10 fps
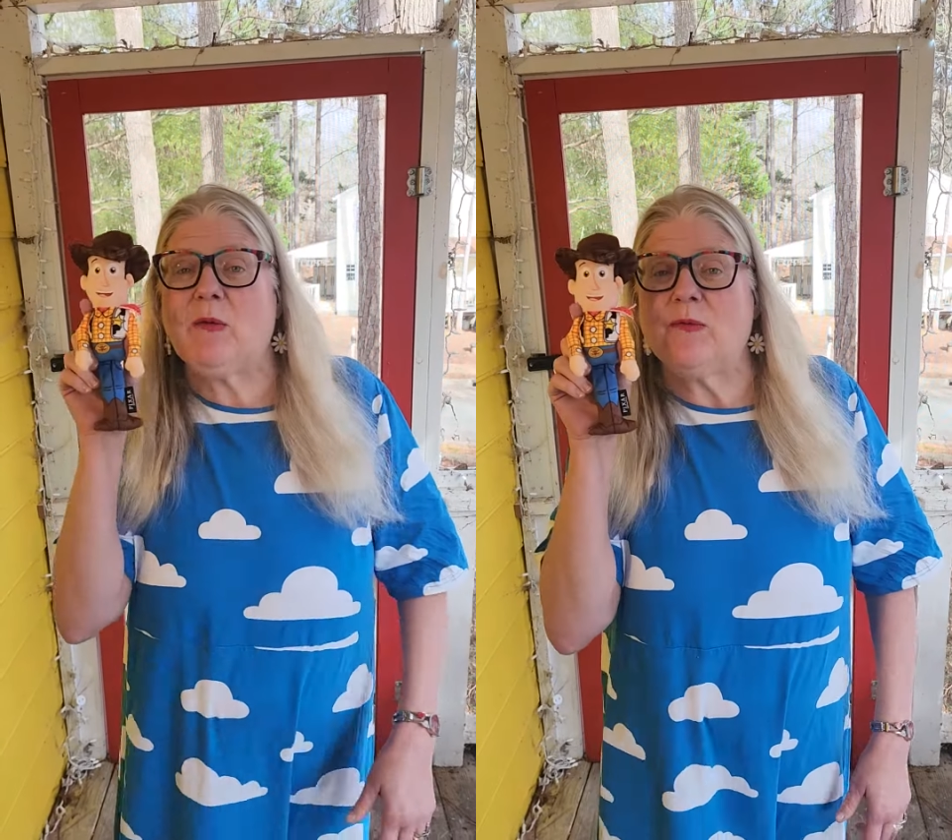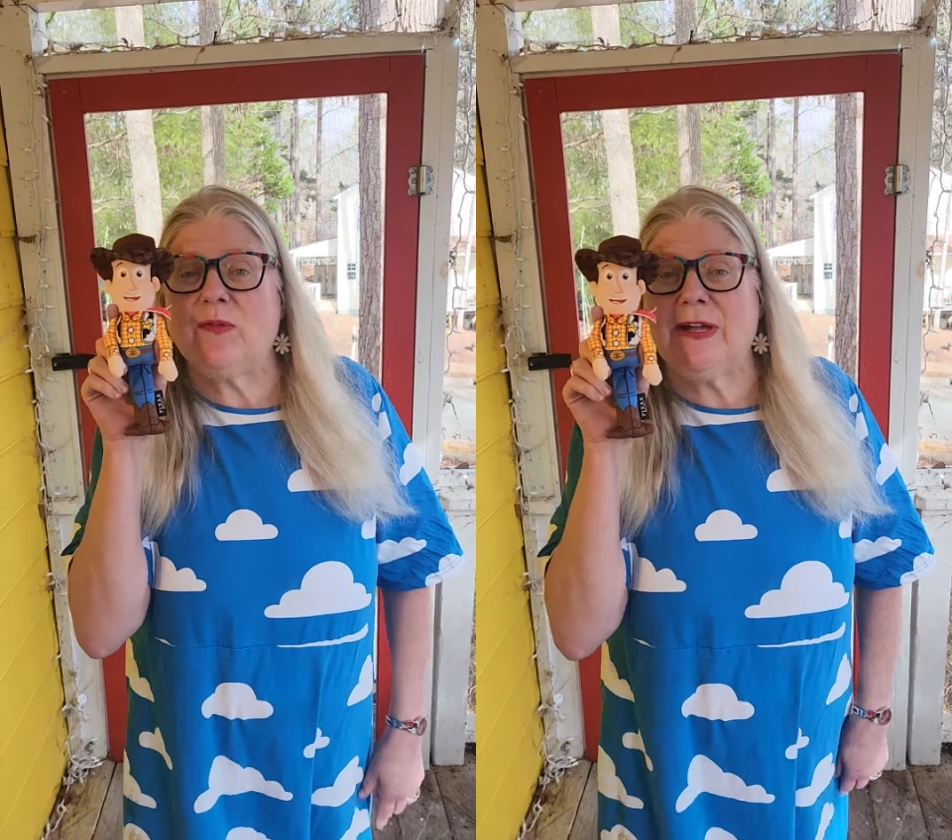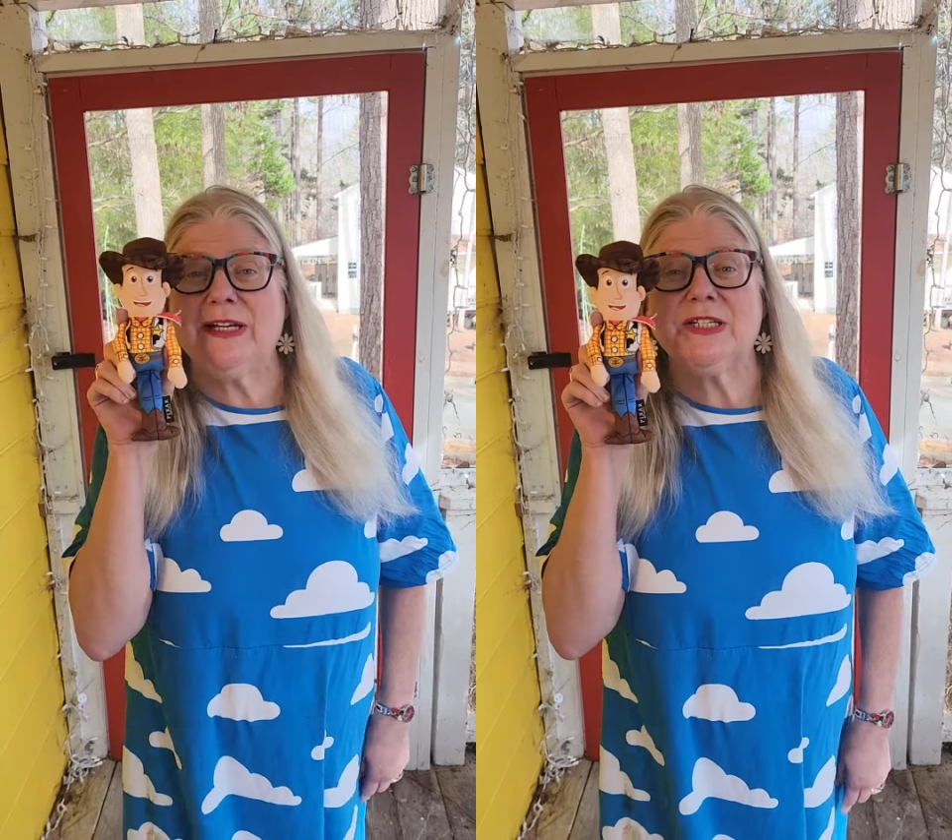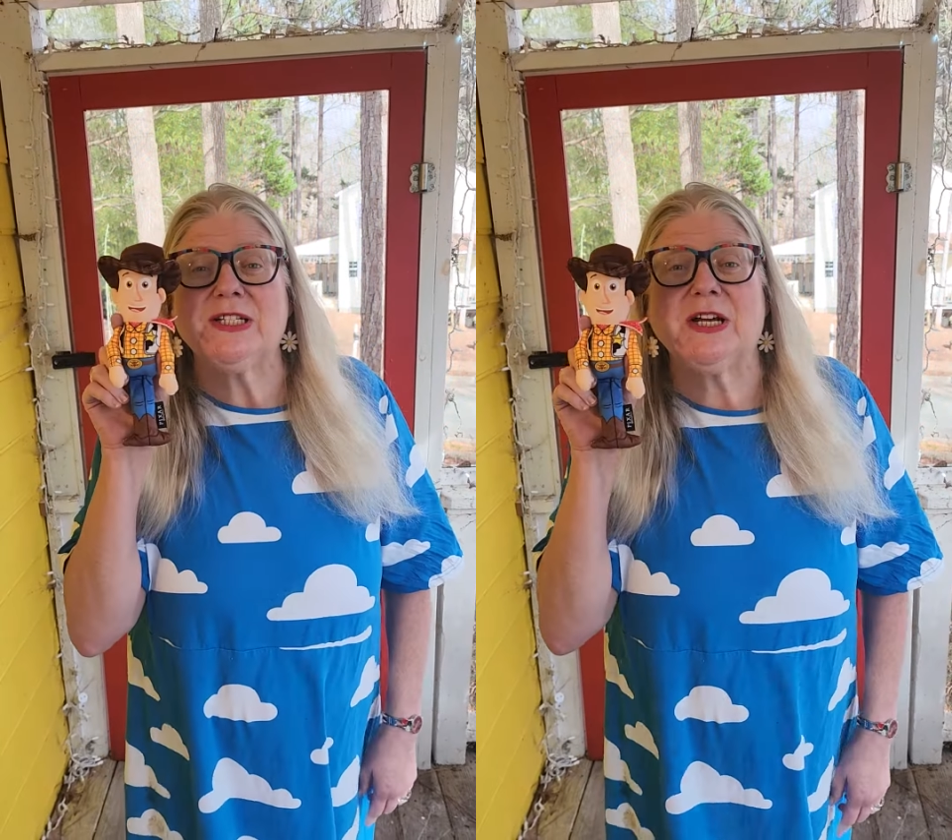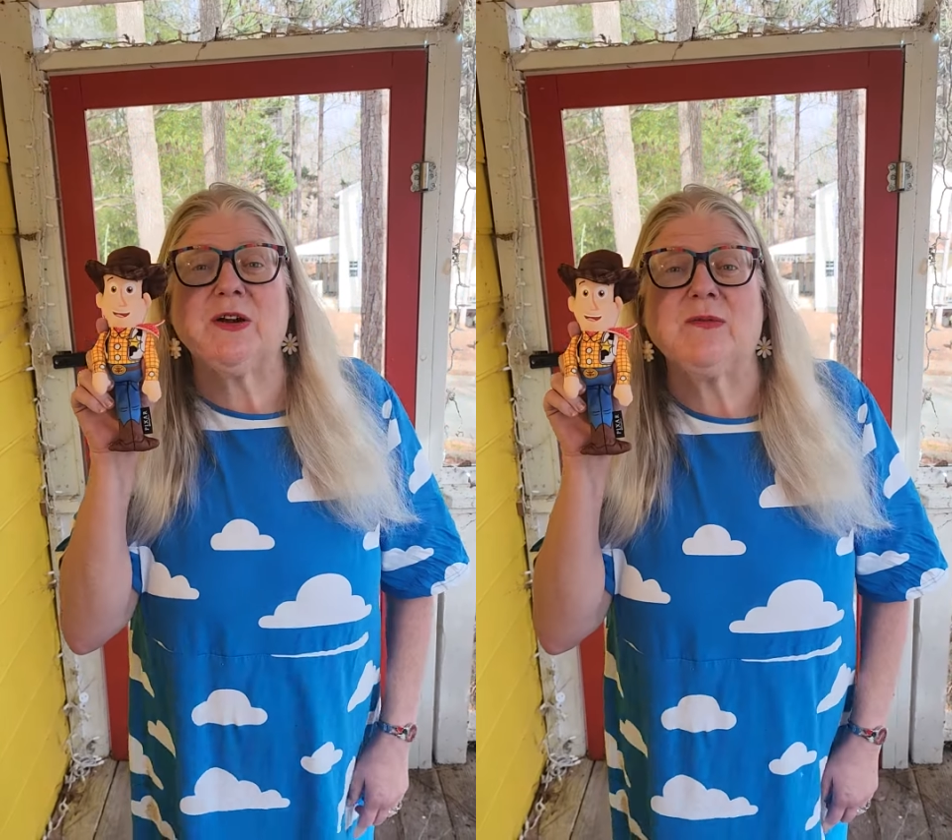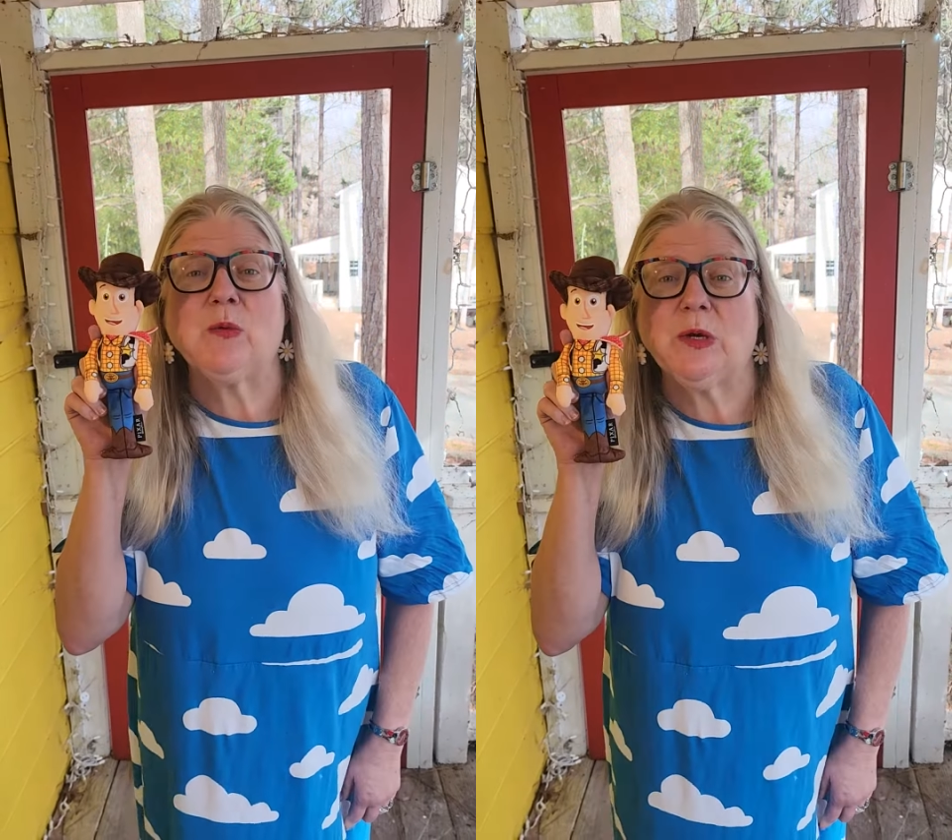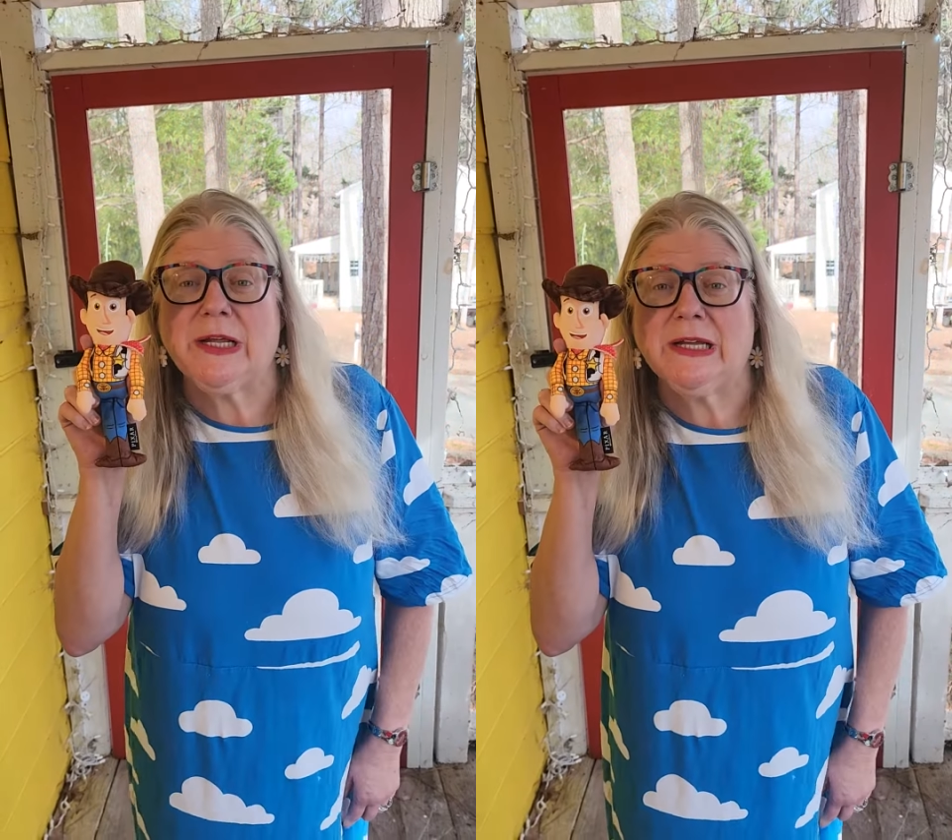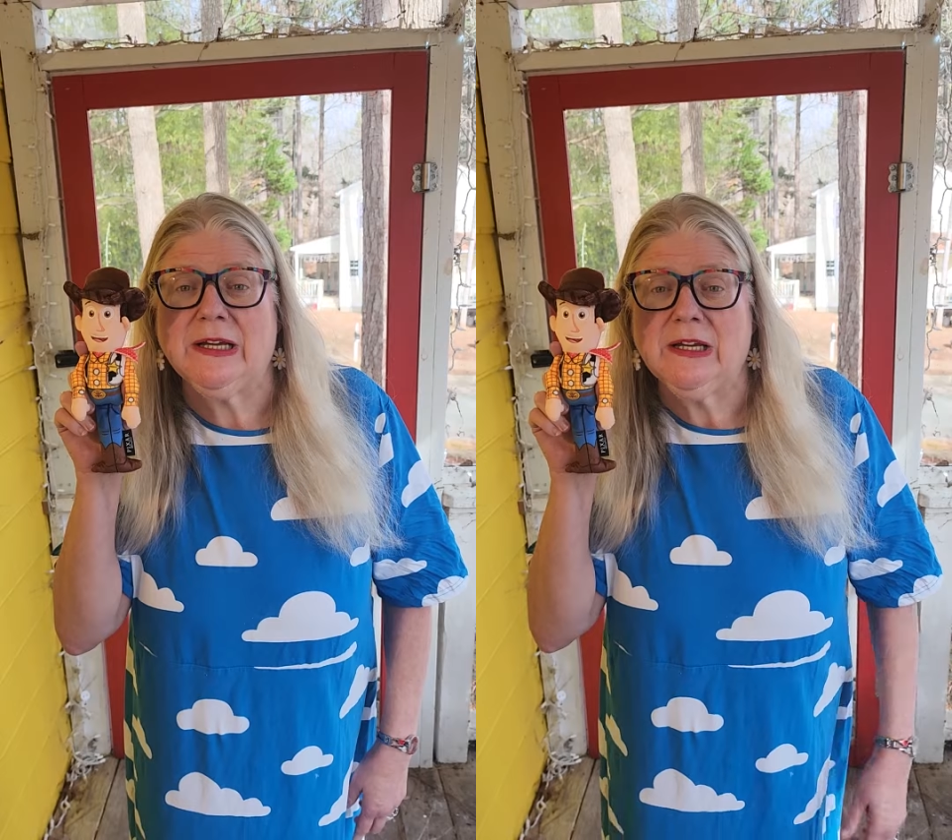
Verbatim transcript: old friend, Sheriff Woody.